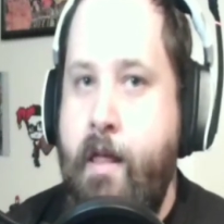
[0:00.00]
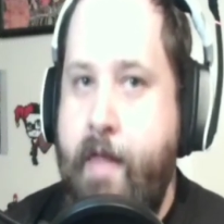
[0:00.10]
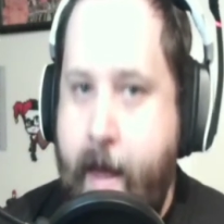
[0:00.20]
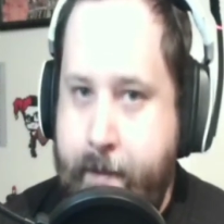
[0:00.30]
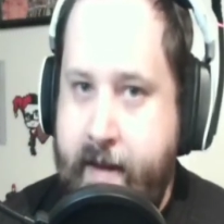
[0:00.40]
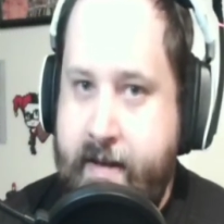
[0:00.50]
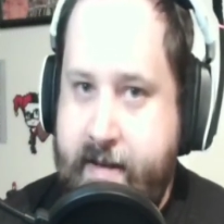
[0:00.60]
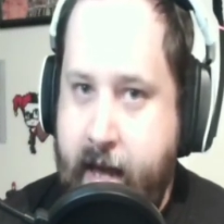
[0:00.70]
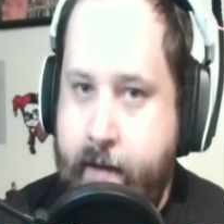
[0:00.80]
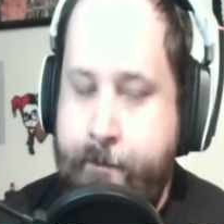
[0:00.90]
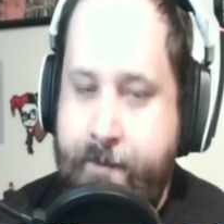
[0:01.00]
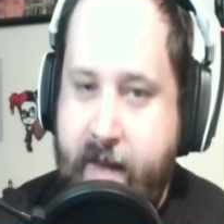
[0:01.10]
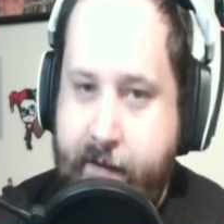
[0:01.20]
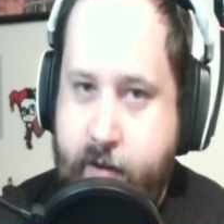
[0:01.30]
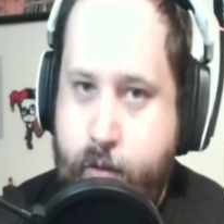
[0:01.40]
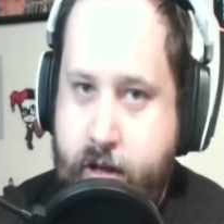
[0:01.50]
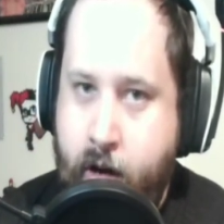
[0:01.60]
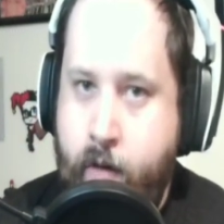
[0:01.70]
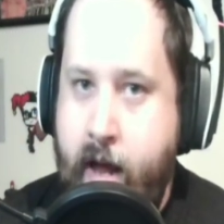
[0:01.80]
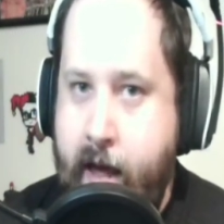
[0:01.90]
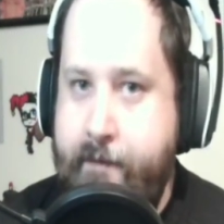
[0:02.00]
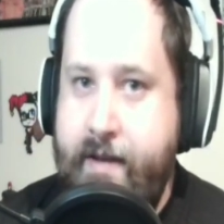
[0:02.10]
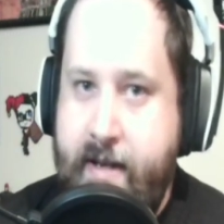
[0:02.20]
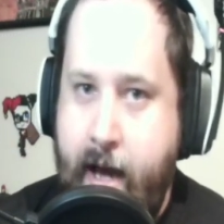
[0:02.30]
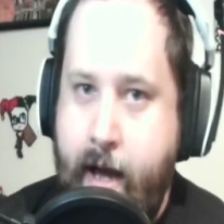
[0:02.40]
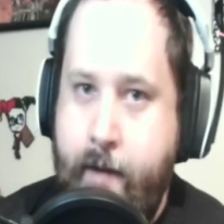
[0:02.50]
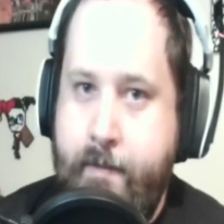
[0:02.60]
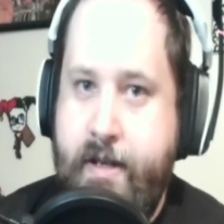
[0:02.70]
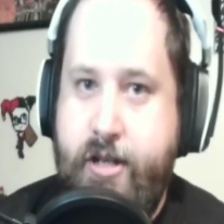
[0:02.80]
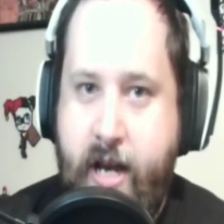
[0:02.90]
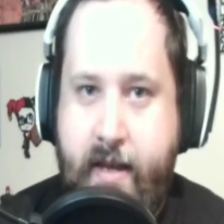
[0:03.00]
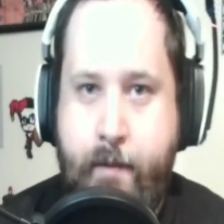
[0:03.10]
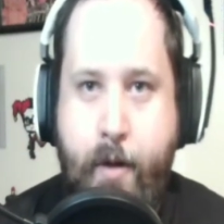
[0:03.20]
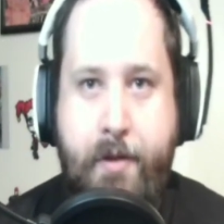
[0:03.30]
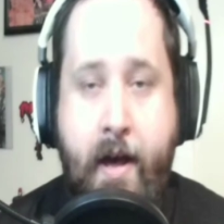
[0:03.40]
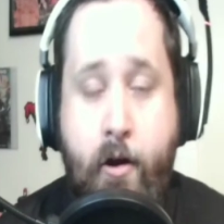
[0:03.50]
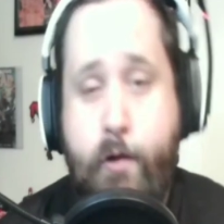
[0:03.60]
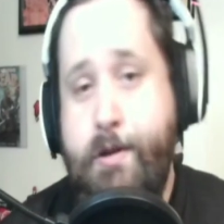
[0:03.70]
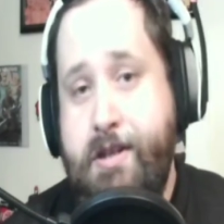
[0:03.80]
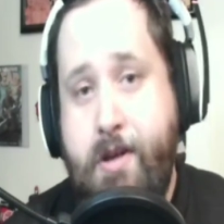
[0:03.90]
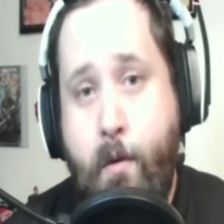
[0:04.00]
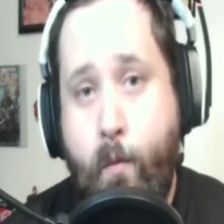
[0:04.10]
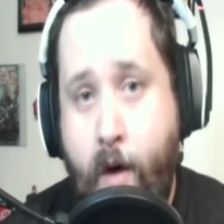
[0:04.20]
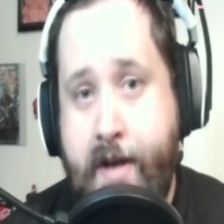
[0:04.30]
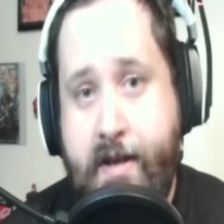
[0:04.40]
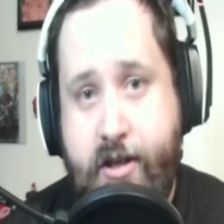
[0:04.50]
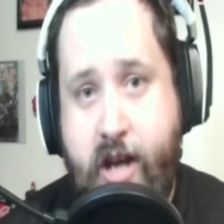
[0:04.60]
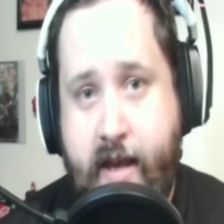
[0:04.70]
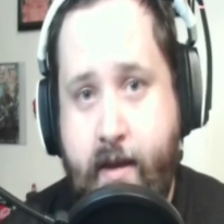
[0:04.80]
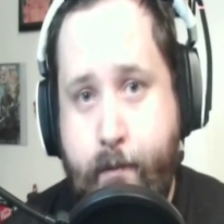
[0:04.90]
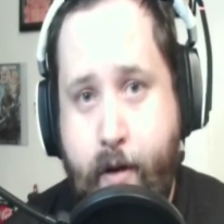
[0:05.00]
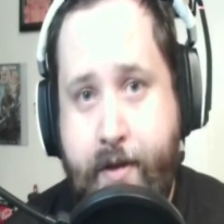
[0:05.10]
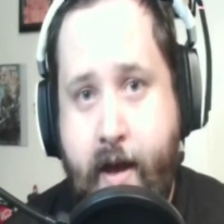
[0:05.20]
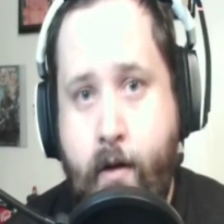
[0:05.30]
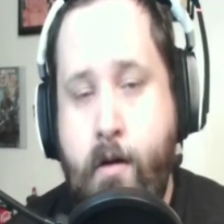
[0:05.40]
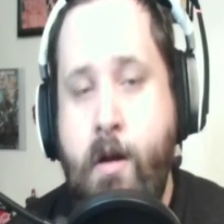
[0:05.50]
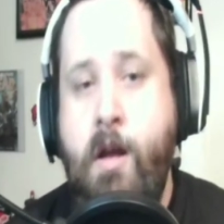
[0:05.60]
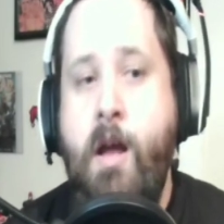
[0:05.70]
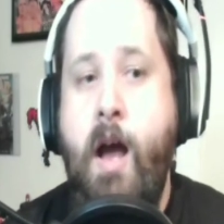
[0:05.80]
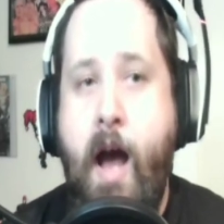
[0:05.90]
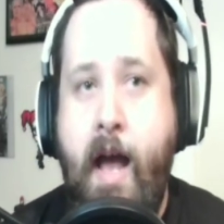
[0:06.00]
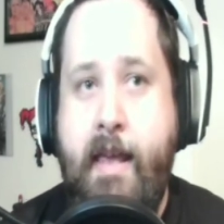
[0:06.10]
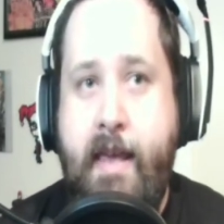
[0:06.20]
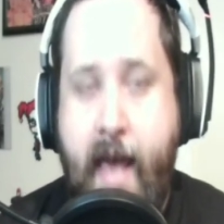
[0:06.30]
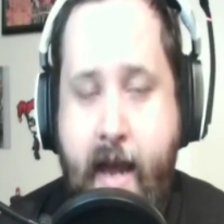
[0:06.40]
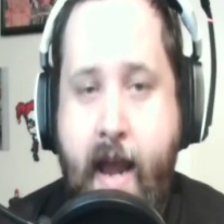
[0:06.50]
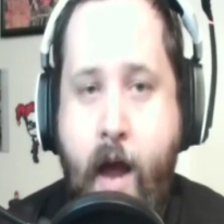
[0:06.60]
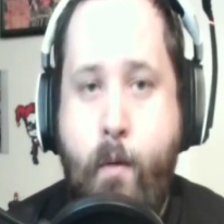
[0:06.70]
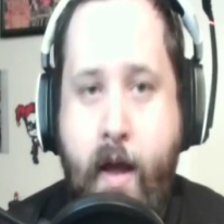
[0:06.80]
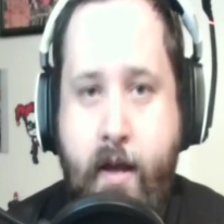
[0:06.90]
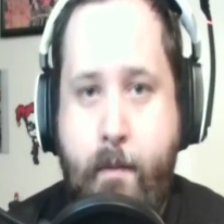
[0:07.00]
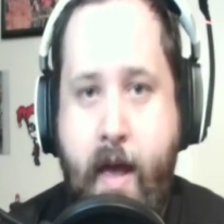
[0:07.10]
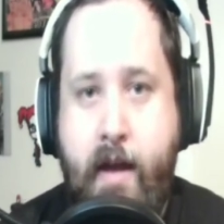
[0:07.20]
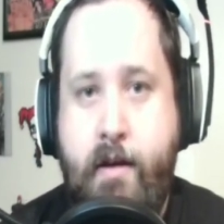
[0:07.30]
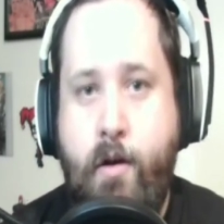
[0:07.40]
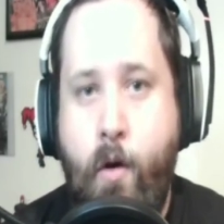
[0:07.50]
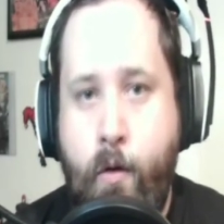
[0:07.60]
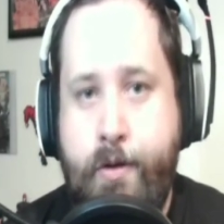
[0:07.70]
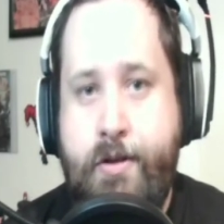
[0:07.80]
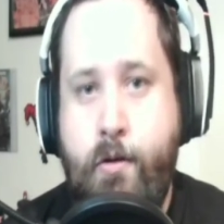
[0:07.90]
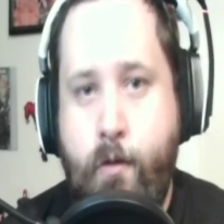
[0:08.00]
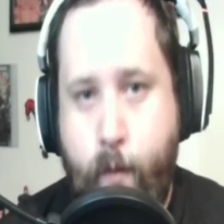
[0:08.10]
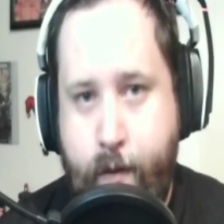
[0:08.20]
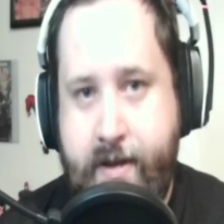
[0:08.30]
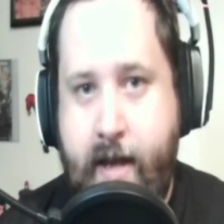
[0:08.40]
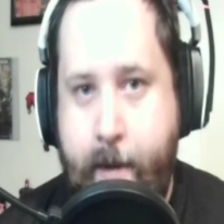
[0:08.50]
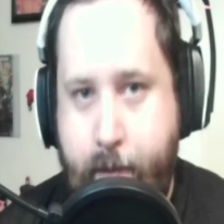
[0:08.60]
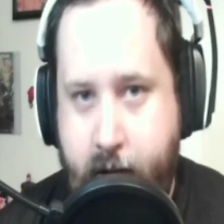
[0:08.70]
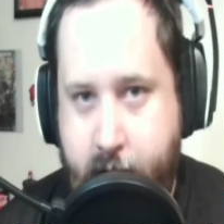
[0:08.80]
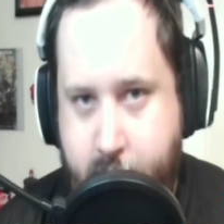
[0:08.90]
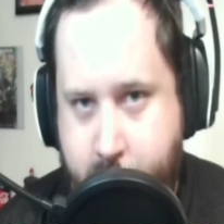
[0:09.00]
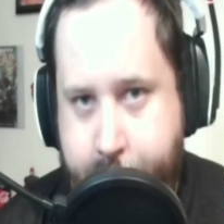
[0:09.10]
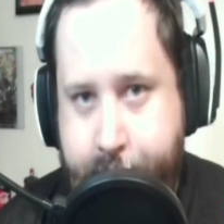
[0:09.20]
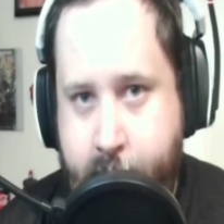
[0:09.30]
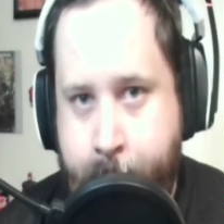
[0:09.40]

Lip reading: That being said, if you don't have the time to check them both out, or you just don't want to check them both out, I cannot recommend old school RuneScape enough.